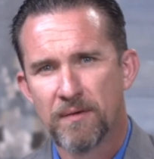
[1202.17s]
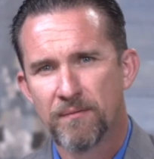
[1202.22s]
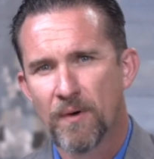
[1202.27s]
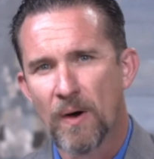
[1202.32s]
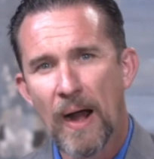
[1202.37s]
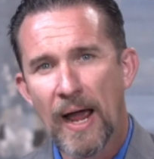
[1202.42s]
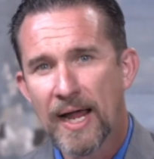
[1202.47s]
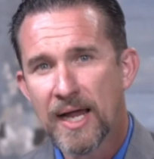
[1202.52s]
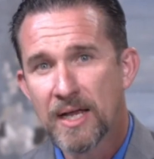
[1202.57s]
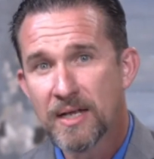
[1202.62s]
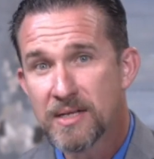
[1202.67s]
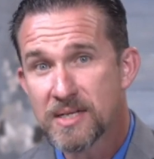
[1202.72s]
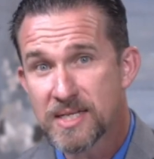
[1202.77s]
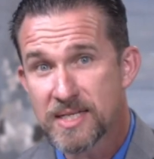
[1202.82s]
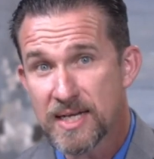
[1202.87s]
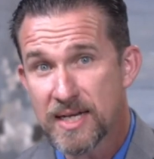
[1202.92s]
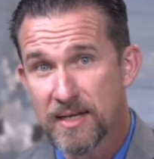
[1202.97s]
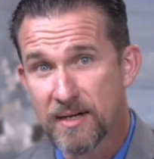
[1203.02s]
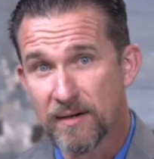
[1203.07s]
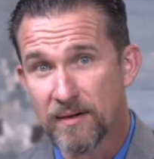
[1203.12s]
For I
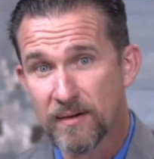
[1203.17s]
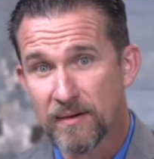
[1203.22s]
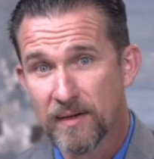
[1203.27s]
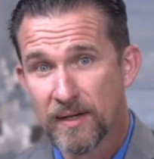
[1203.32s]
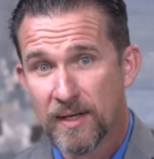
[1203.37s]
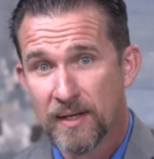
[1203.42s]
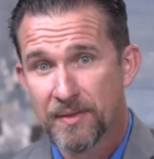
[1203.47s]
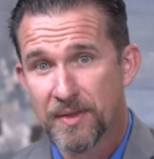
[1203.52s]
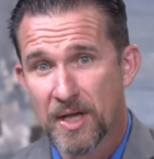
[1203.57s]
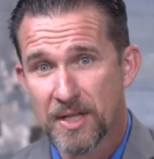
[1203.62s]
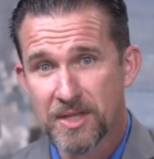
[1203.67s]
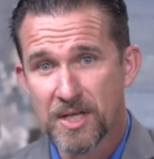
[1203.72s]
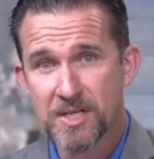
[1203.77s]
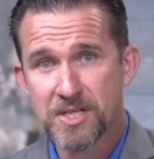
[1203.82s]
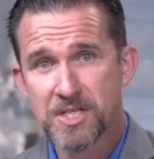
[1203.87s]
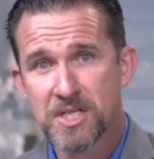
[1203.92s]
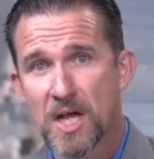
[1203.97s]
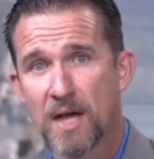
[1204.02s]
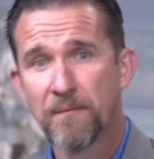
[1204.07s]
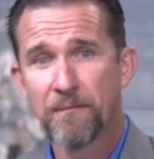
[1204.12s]
consider that the
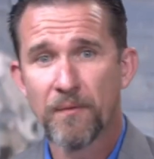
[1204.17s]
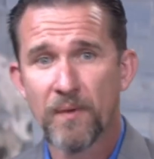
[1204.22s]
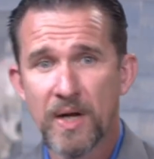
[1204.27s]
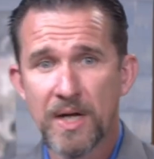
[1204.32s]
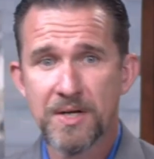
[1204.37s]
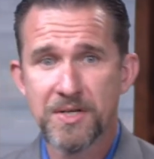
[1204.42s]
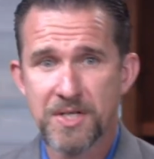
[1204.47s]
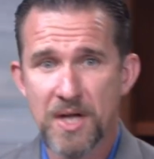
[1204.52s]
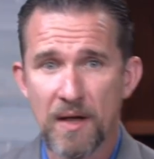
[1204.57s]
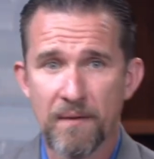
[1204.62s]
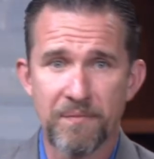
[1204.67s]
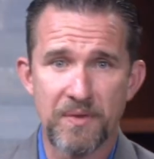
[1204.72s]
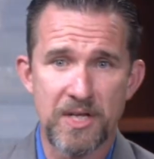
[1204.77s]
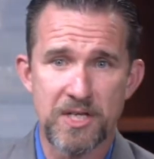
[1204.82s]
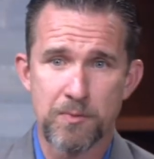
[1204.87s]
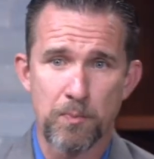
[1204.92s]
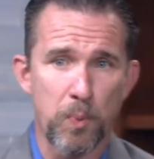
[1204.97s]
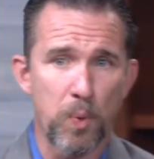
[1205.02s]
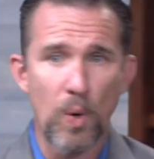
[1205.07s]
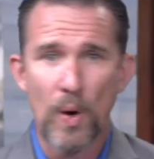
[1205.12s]
sufferings of
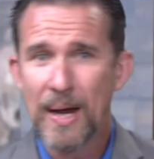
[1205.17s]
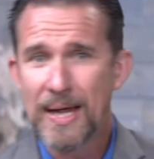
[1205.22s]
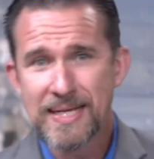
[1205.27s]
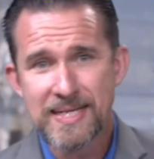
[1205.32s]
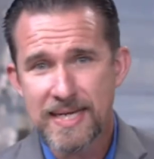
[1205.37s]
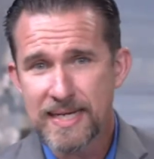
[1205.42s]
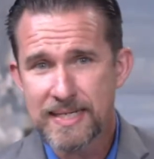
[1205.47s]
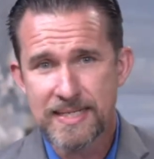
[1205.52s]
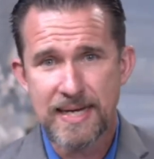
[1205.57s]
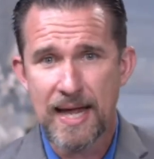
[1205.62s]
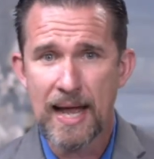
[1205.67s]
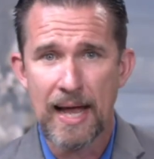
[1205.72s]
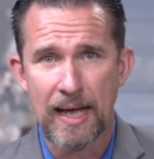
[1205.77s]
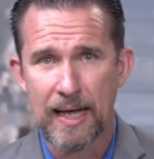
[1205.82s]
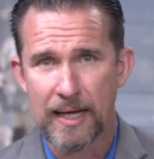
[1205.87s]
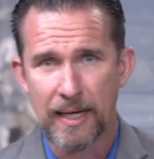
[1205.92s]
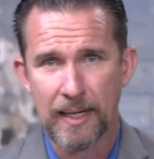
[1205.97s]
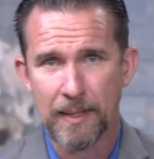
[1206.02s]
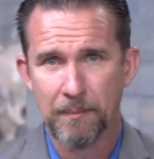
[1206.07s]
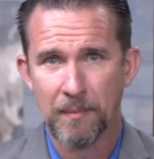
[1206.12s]
this present
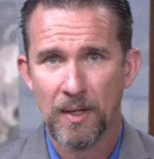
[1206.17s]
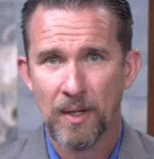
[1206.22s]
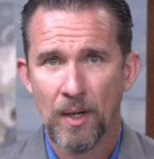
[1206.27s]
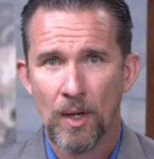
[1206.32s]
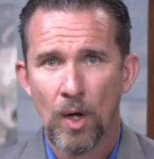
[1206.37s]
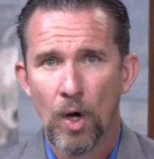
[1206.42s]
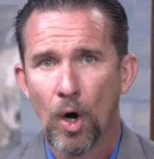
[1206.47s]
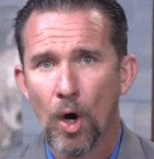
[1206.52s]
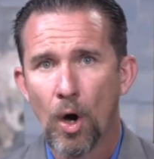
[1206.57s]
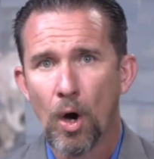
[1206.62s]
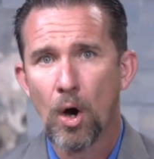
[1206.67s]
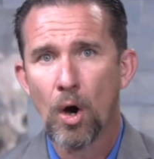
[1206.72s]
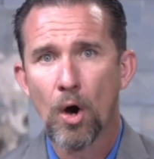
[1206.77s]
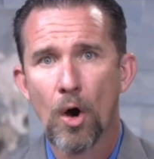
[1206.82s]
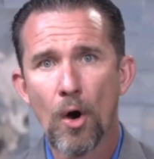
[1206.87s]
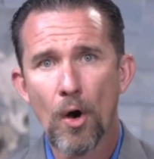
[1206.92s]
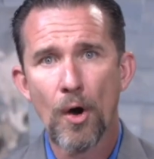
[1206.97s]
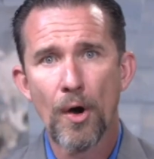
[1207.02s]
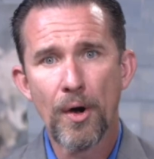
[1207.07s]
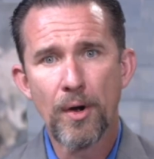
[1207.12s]
time
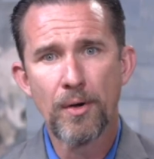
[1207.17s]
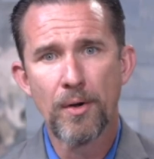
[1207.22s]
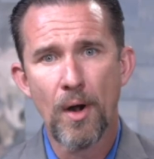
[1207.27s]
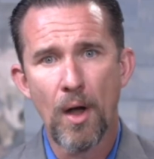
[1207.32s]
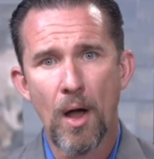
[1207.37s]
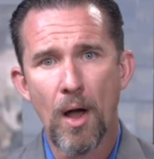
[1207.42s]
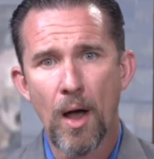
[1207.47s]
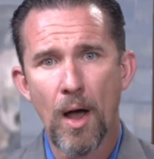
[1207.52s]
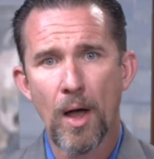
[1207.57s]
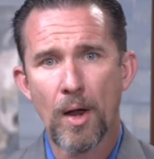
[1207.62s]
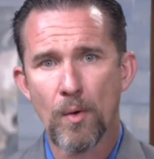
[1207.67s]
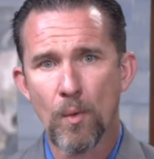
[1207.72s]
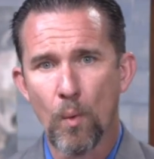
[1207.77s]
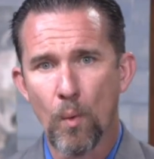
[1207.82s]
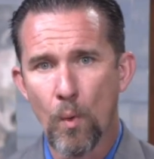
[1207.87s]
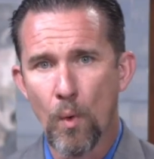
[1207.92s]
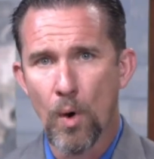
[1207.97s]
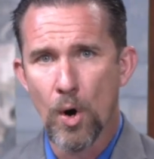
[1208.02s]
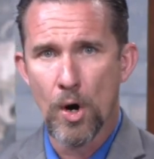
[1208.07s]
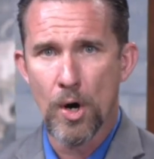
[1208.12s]
are not
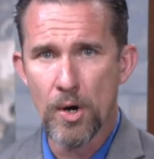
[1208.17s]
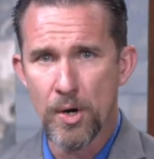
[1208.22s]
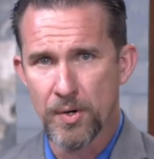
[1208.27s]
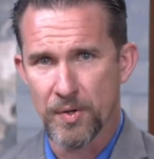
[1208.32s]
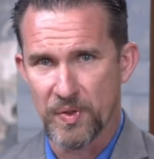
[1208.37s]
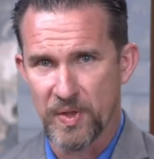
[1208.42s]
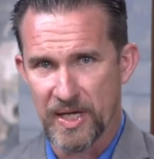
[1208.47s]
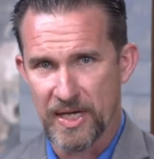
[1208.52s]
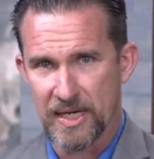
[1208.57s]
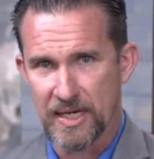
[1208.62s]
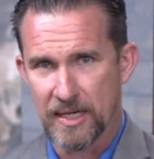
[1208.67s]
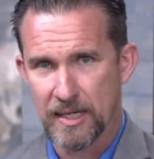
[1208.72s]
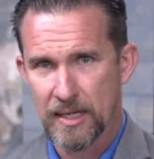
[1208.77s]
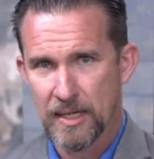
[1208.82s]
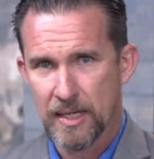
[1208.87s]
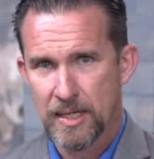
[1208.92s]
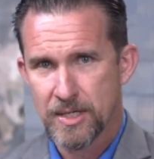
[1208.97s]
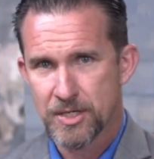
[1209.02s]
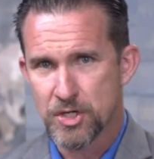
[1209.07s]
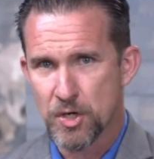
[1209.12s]
worthy
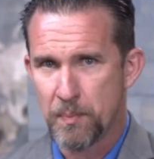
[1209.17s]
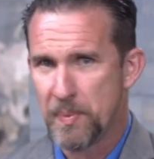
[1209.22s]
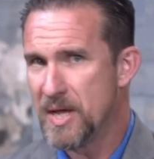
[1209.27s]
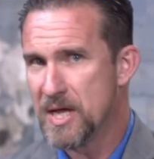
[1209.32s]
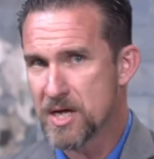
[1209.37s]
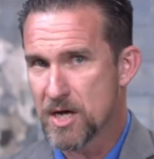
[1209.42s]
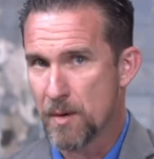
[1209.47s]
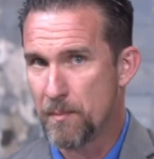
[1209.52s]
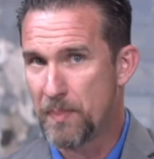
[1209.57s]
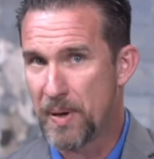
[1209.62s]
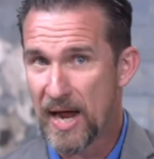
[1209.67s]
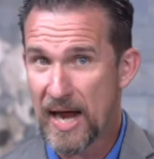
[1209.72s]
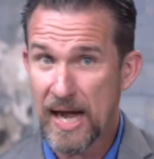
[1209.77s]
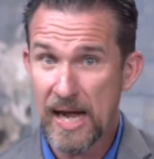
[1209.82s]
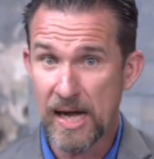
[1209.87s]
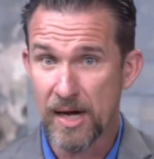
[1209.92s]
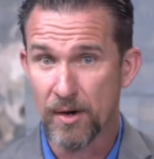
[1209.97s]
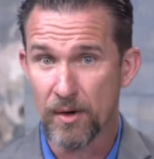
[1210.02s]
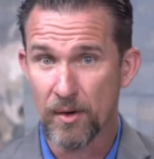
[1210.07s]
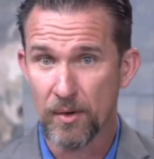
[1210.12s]
to be
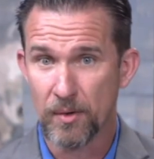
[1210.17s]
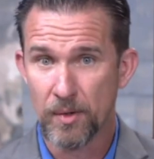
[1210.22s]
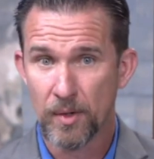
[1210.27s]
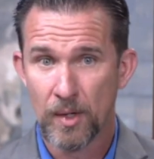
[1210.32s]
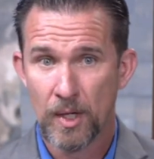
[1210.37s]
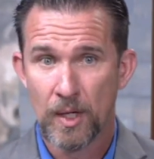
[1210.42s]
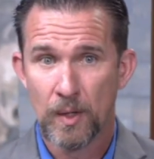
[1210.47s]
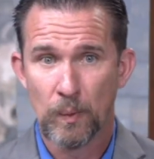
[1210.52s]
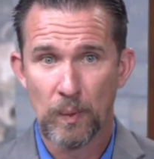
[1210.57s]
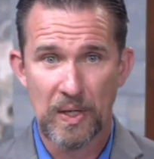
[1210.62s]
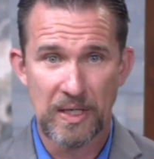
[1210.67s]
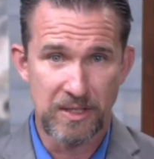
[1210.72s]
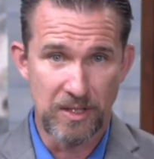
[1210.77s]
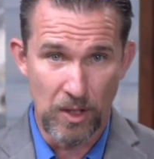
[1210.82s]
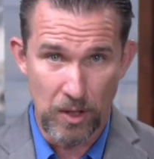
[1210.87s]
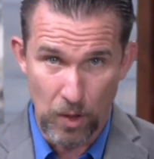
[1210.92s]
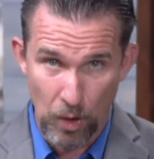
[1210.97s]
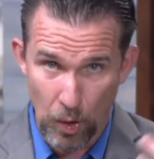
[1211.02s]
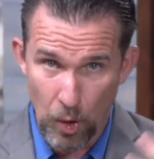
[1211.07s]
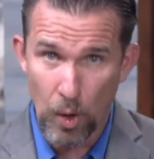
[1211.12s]
compared with
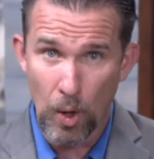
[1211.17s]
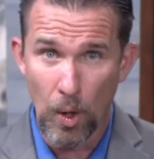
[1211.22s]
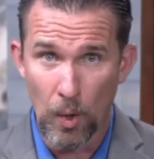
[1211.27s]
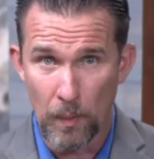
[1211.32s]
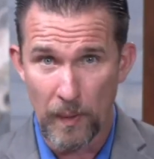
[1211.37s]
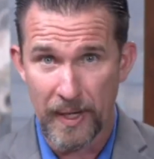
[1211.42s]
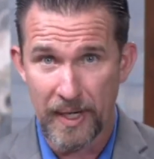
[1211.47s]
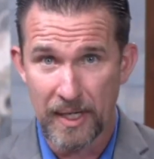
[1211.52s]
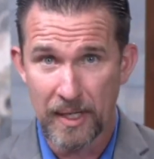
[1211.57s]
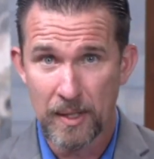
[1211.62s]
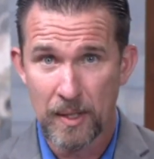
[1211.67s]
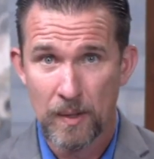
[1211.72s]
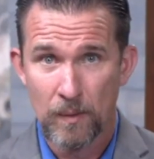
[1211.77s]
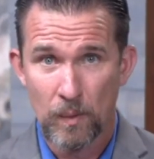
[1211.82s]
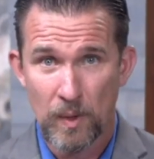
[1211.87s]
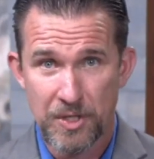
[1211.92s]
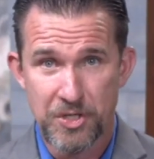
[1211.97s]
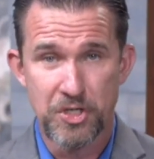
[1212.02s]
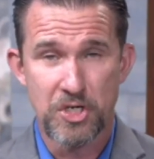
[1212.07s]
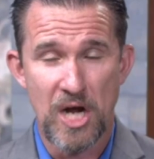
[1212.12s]
the glory
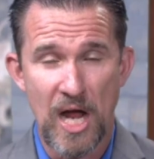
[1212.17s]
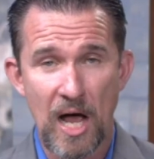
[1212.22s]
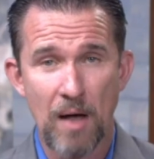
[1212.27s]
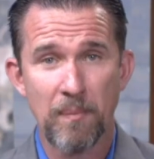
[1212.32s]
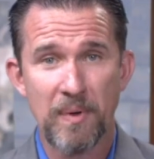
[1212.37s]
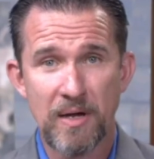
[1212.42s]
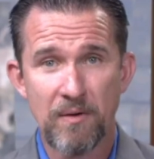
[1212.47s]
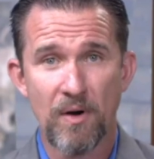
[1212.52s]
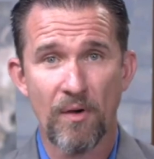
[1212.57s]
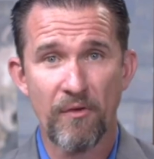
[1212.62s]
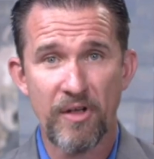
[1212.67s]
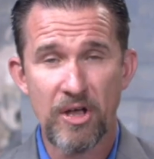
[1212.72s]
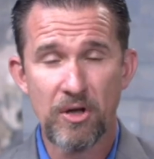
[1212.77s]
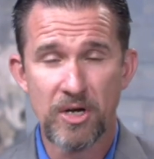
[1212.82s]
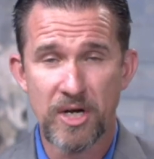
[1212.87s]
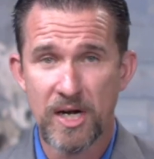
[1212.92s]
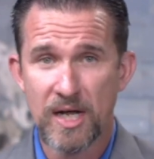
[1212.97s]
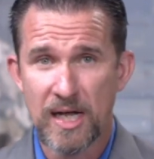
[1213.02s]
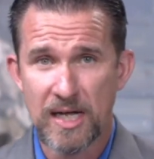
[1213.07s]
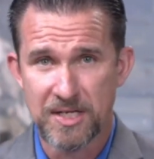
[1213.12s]
which shall be
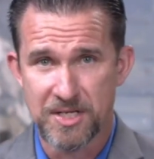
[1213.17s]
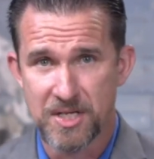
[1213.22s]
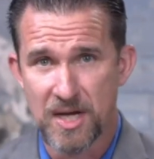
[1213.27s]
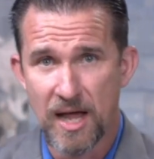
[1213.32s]
revealed in us.